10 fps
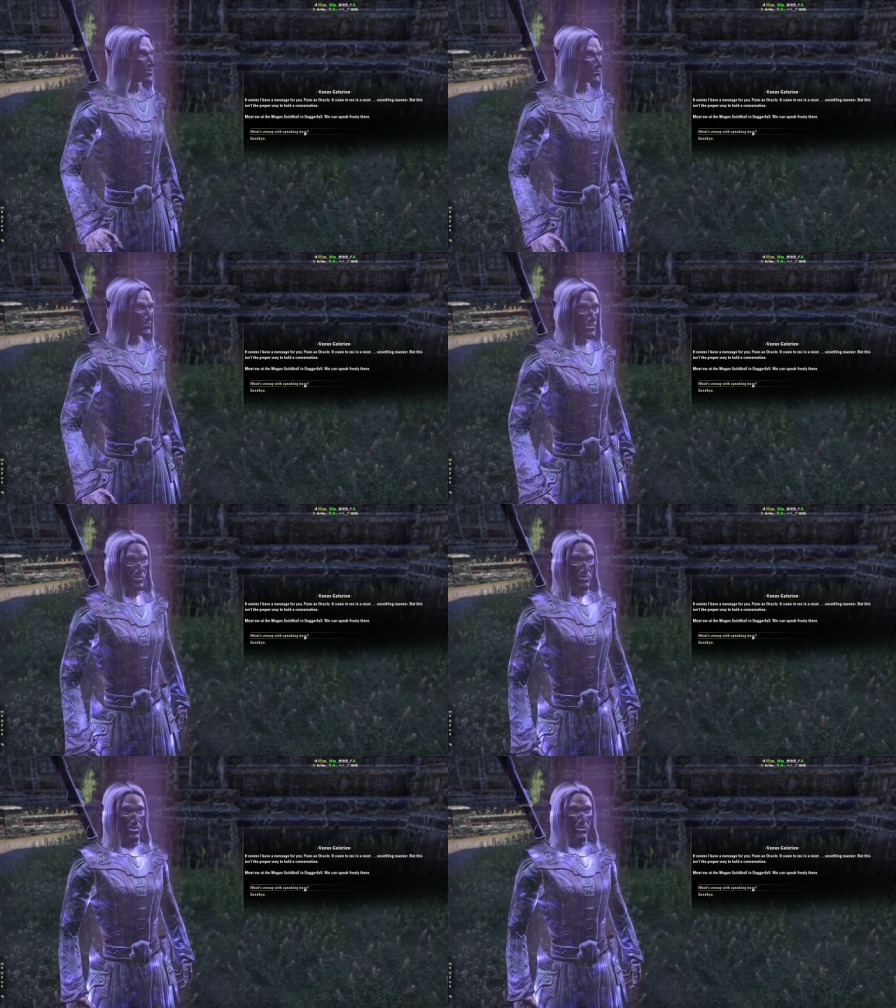But
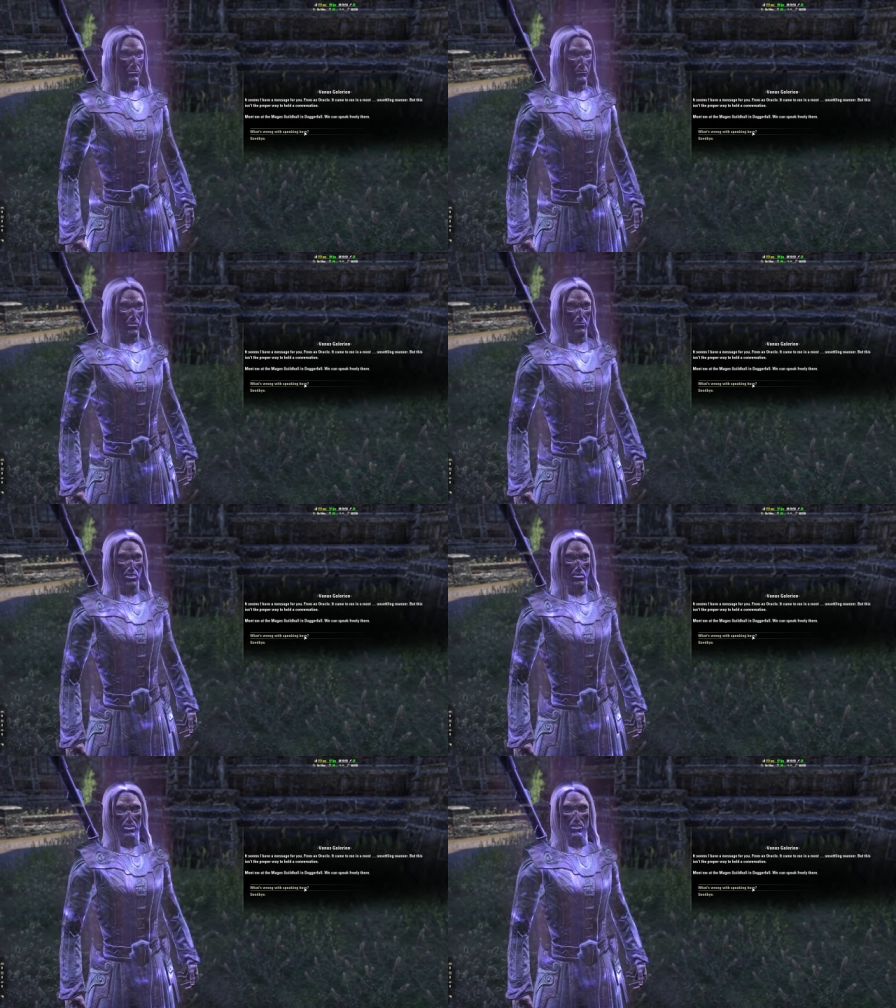this isn't the
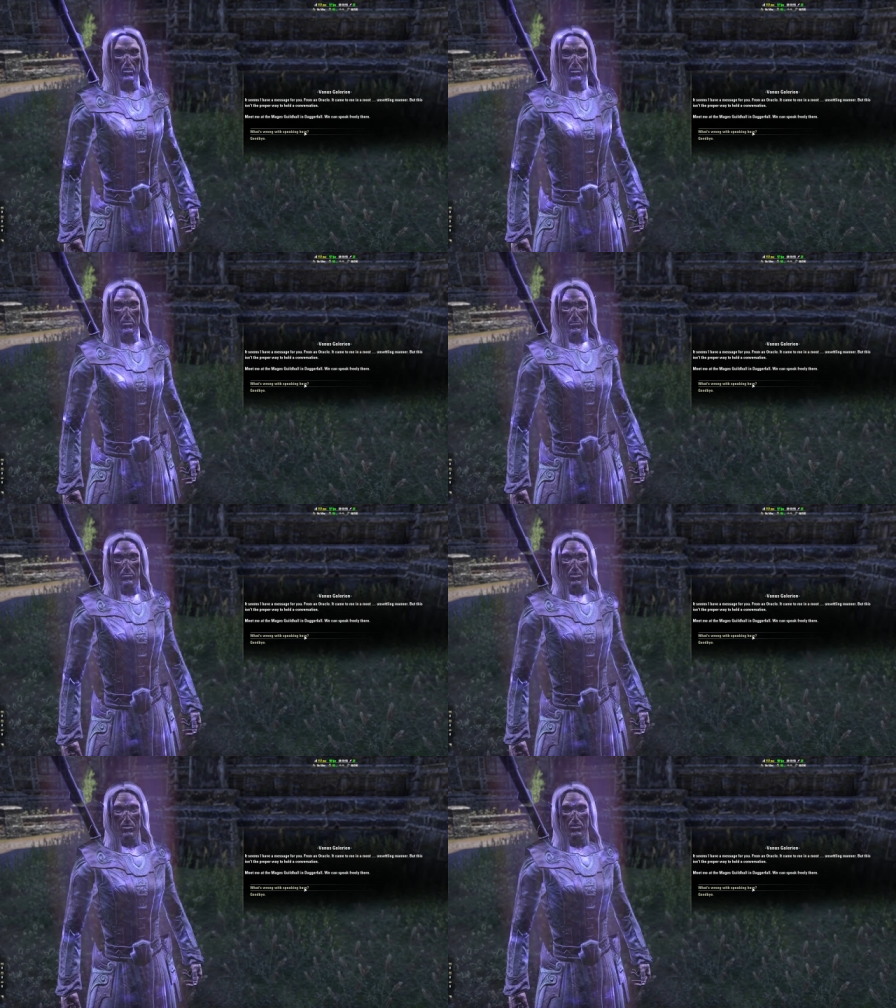proper way to hold a
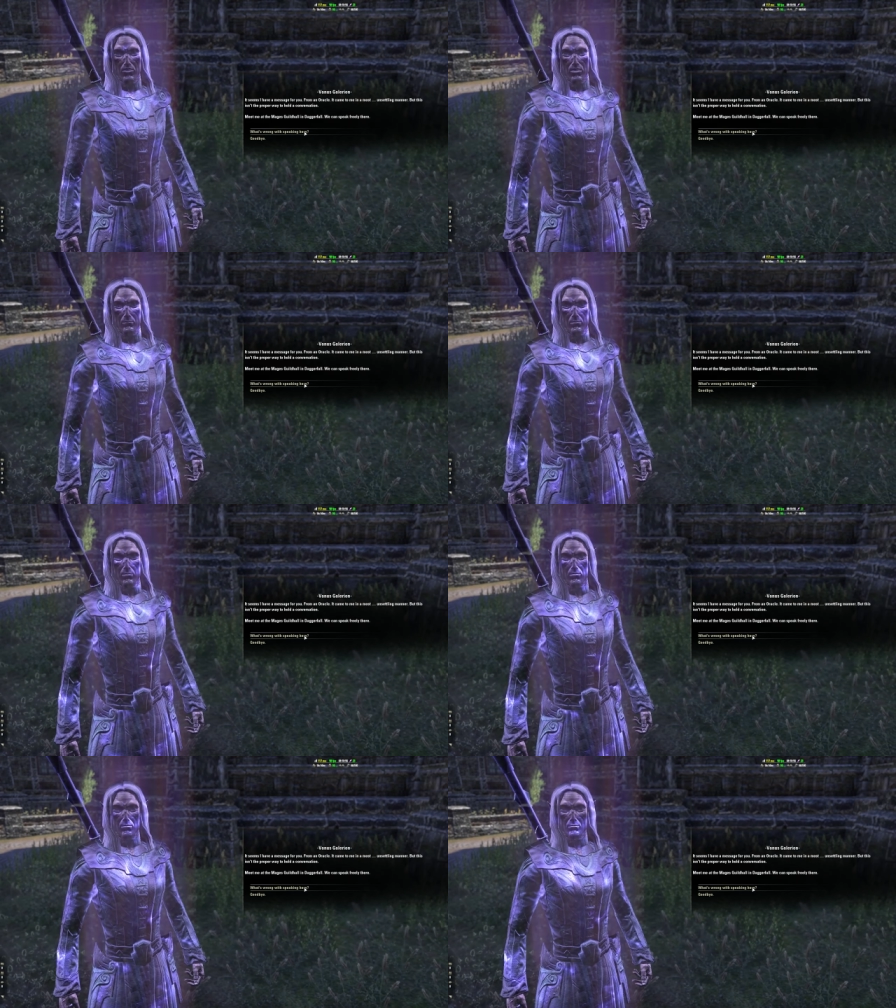conversation.
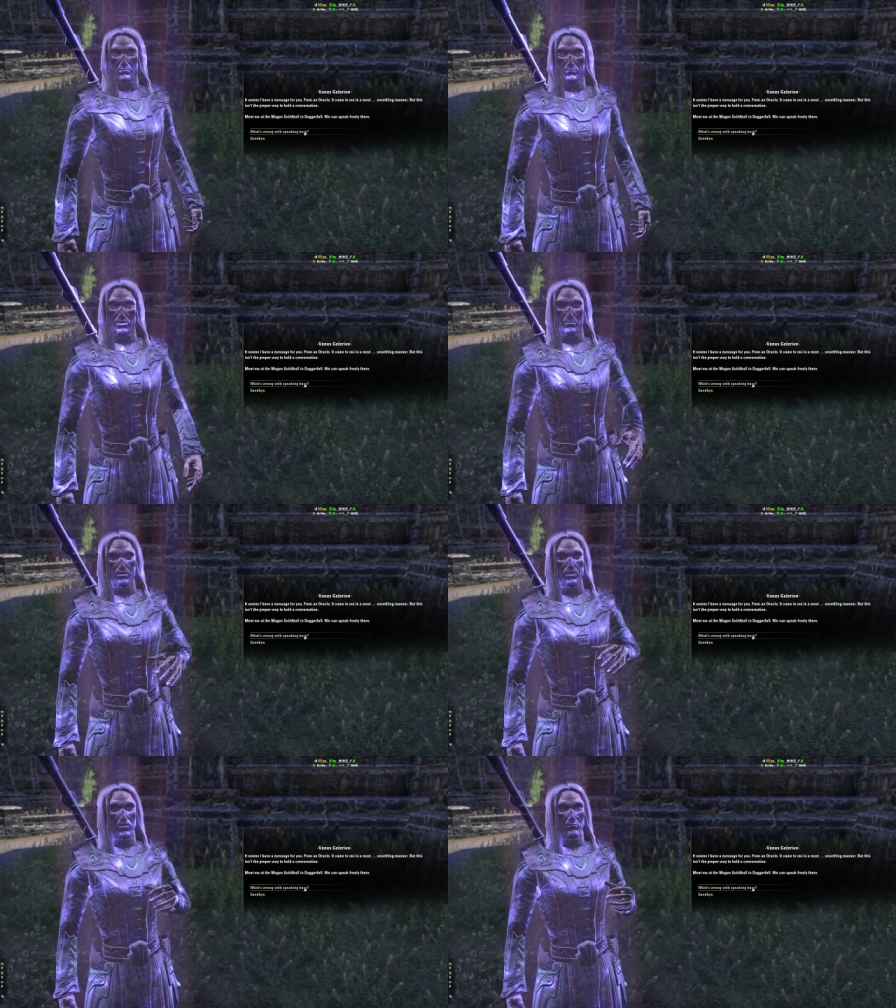
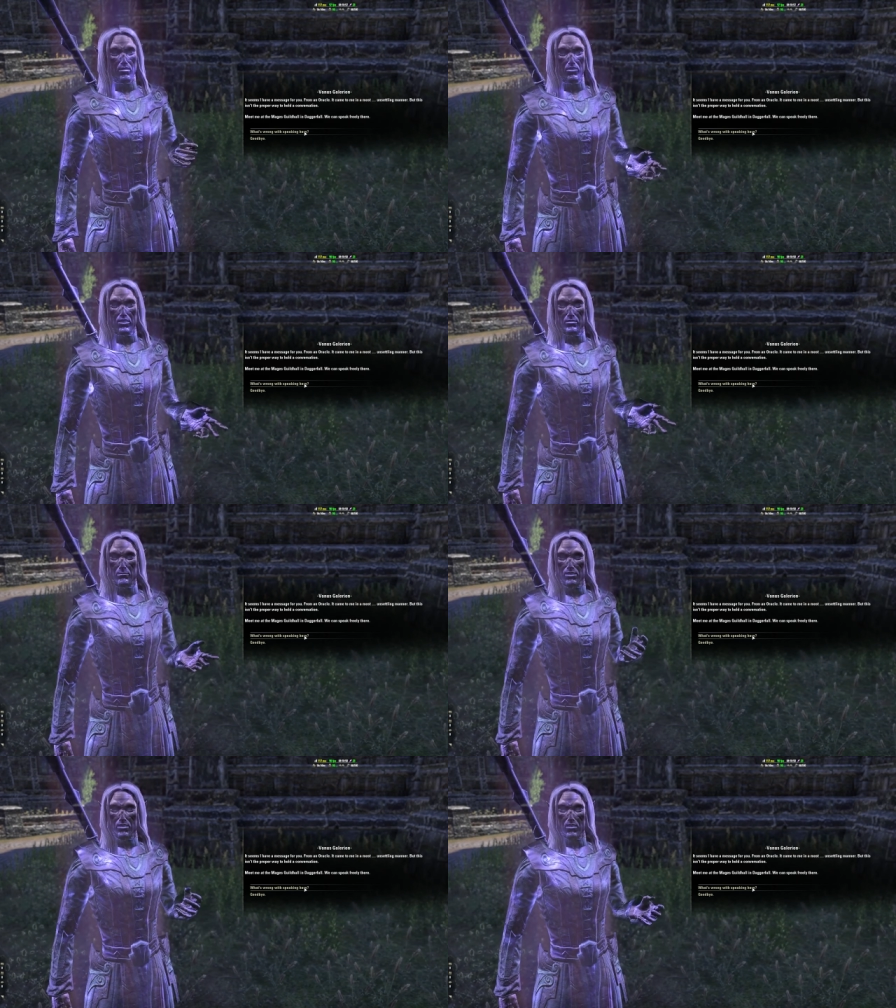Meet me at the
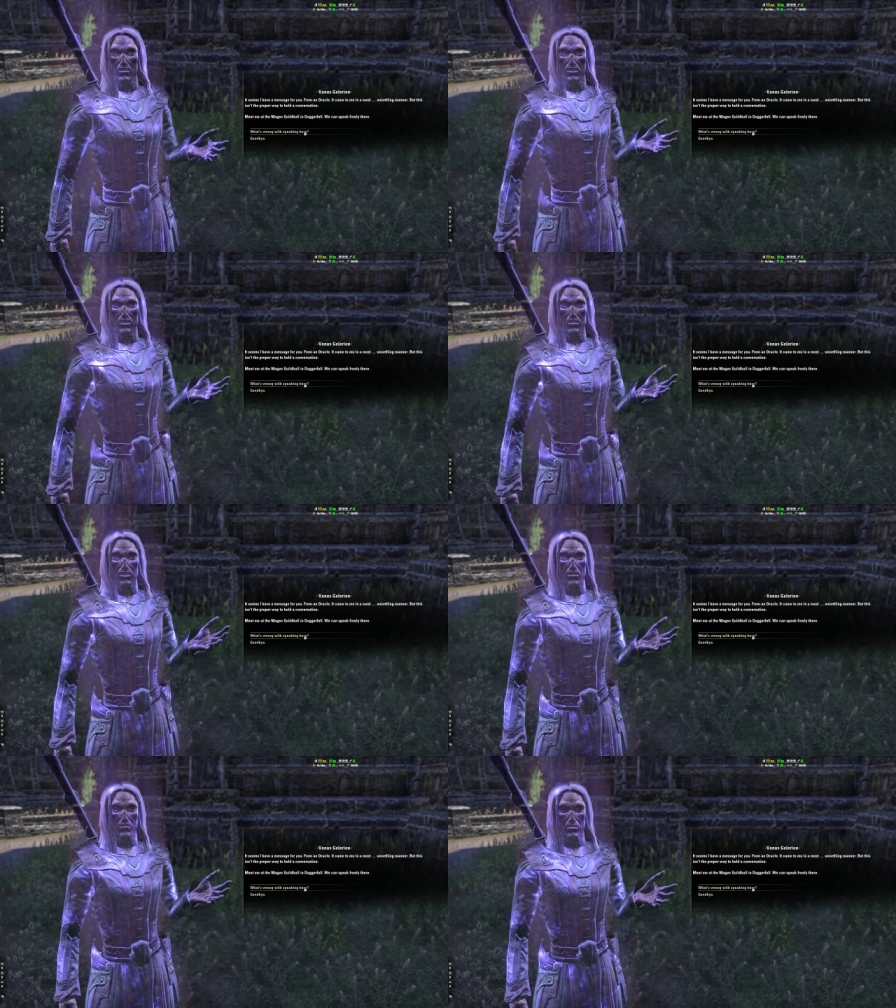Mages Guild Hall in
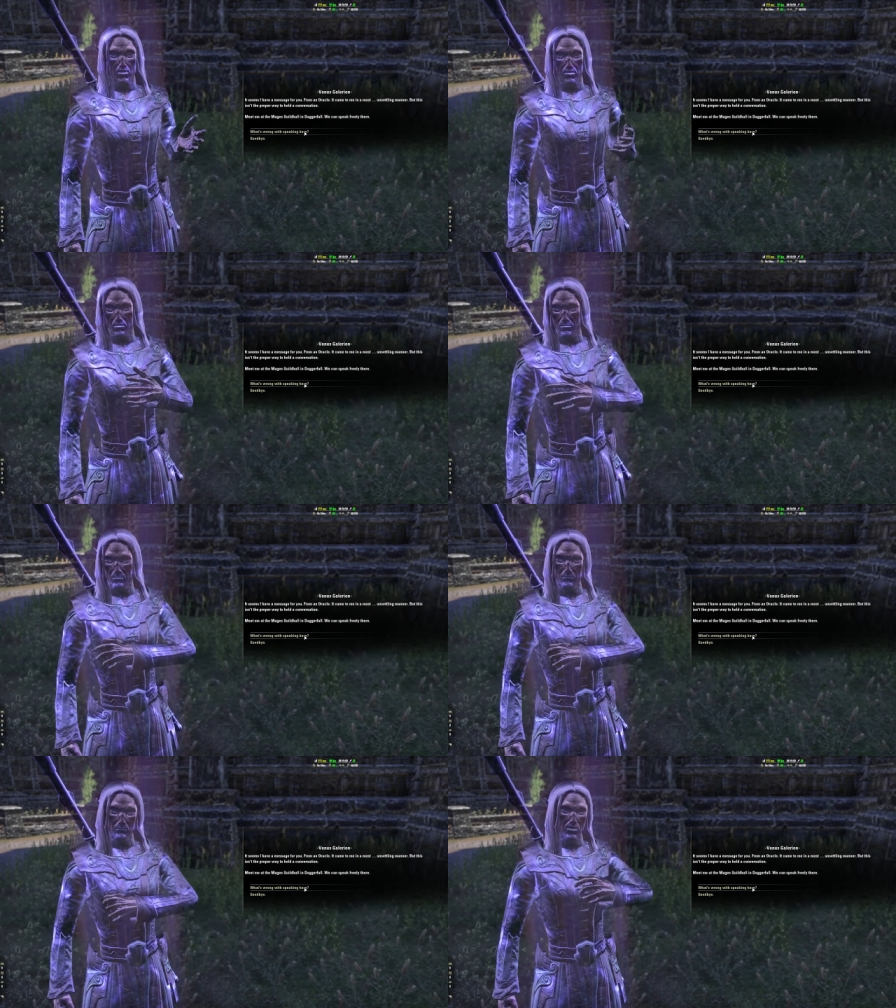Daggerfall.
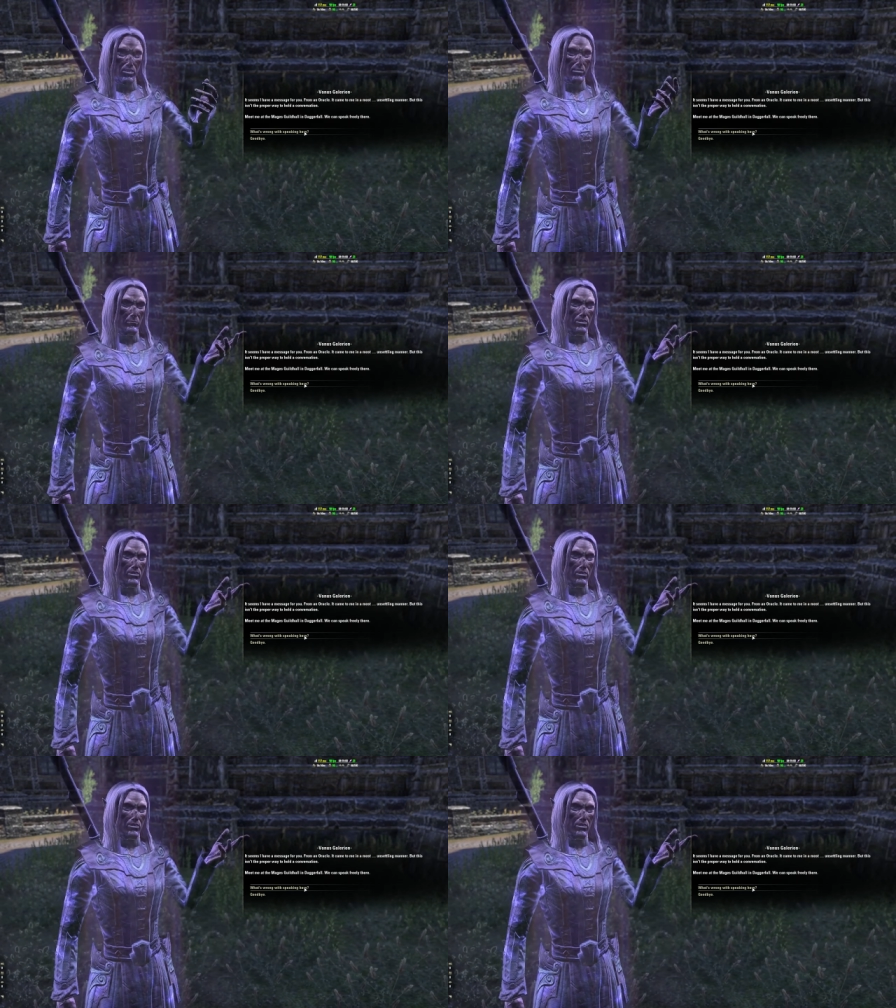We can